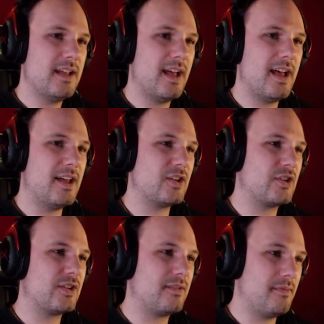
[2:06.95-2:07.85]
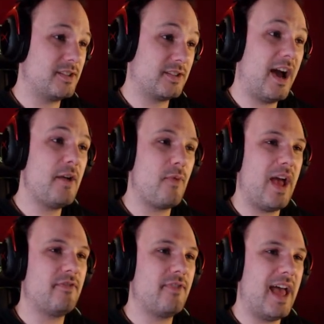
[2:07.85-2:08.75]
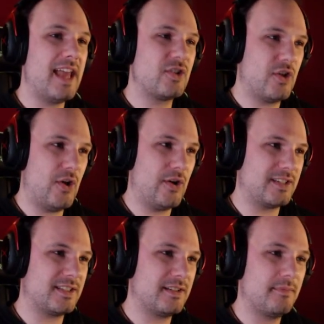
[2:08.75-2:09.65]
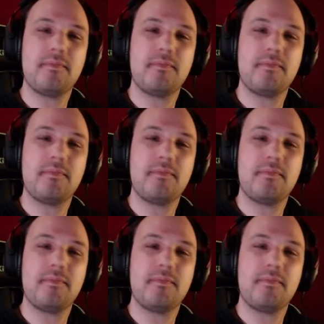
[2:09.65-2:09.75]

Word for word: the sky wrath, and the curse.